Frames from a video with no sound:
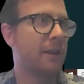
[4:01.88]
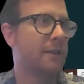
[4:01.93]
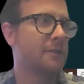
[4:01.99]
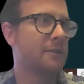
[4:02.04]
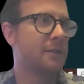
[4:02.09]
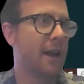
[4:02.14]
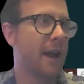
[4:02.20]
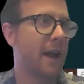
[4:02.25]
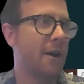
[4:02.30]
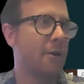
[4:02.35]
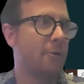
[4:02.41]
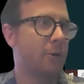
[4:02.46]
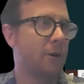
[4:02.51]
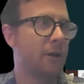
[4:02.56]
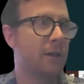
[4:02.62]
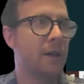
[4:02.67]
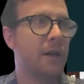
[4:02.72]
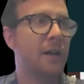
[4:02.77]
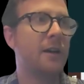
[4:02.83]
as an
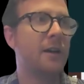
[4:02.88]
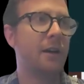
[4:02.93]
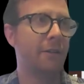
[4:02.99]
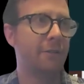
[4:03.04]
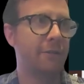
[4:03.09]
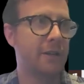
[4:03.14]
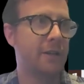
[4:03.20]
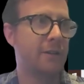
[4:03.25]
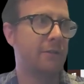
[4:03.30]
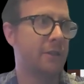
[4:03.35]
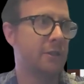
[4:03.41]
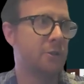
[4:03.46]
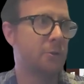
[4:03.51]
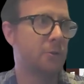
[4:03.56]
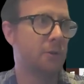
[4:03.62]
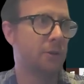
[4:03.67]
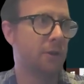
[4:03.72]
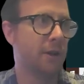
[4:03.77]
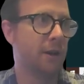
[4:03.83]
hour of
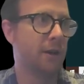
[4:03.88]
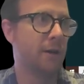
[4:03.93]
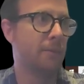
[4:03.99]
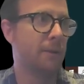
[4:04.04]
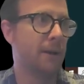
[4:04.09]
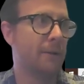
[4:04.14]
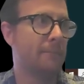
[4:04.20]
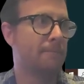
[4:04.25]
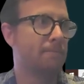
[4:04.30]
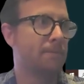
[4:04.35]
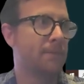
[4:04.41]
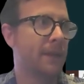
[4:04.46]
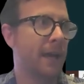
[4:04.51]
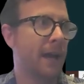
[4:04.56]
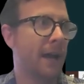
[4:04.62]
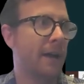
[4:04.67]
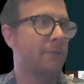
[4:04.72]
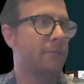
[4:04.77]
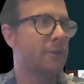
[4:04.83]
individual therapy.
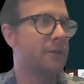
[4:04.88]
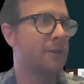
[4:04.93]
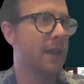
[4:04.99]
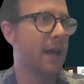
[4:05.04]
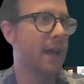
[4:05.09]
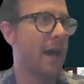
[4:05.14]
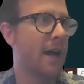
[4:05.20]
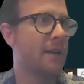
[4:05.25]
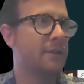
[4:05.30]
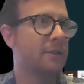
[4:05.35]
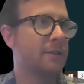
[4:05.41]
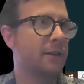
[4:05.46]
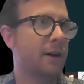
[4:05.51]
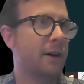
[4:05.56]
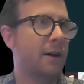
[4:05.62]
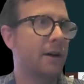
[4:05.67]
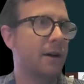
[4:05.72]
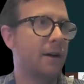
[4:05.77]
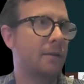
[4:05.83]
After that,
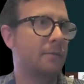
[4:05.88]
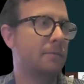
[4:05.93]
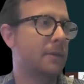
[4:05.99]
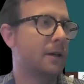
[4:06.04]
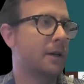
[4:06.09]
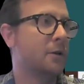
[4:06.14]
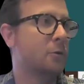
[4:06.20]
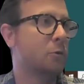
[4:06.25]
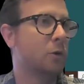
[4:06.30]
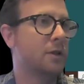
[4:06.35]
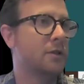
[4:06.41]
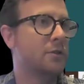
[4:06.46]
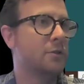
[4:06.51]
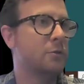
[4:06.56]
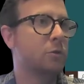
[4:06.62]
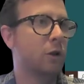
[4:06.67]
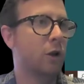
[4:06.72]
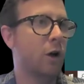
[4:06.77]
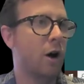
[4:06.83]
once
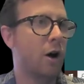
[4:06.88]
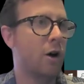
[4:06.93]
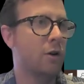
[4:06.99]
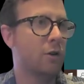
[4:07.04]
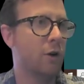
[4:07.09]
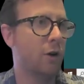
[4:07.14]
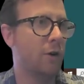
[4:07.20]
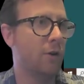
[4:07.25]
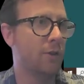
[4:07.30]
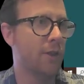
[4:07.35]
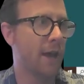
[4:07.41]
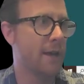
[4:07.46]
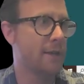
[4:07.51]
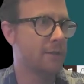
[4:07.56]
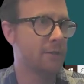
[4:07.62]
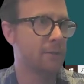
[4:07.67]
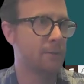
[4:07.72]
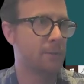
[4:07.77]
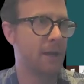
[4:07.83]
you log all that
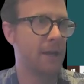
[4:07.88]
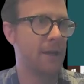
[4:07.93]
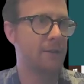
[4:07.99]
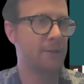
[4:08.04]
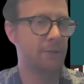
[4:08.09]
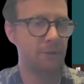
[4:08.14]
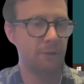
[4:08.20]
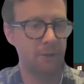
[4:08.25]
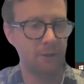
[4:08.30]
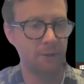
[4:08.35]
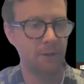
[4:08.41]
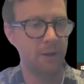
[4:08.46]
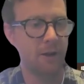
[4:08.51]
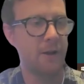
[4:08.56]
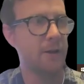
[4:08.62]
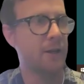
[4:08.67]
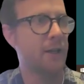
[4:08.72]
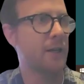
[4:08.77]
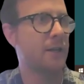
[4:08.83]
space, so you're
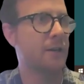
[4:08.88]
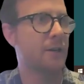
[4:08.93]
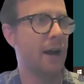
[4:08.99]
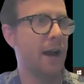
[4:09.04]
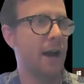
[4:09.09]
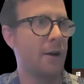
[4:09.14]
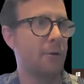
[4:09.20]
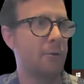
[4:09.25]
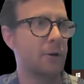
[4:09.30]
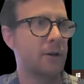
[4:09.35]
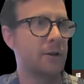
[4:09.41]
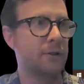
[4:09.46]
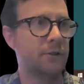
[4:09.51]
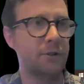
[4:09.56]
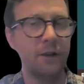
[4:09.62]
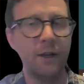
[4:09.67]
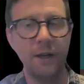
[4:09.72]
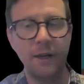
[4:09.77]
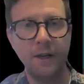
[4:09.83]
logging your
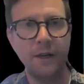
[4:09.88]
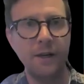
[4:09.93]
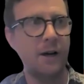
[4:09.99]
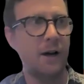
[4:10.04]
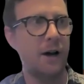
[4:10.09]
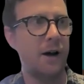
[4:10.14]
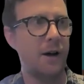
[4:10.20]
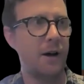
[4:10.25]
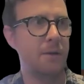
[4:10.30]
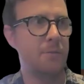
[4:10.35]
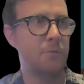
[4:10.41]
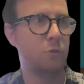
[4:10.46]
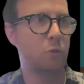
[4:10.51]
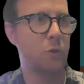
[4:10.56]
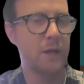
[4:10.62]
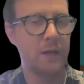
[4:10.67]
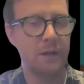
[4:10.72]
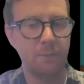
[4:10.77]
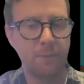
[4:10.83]
hours
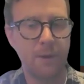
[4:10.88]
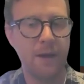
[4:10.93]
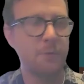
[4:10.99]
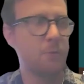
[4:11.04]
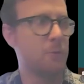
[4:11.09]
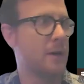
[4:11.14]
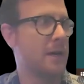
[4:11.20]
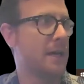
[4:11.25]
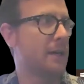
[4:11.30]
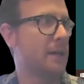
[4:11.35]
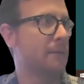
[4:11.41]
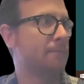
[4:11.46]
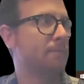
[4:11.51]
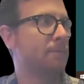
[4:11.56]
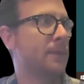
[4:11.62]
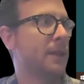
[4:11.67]
week by week,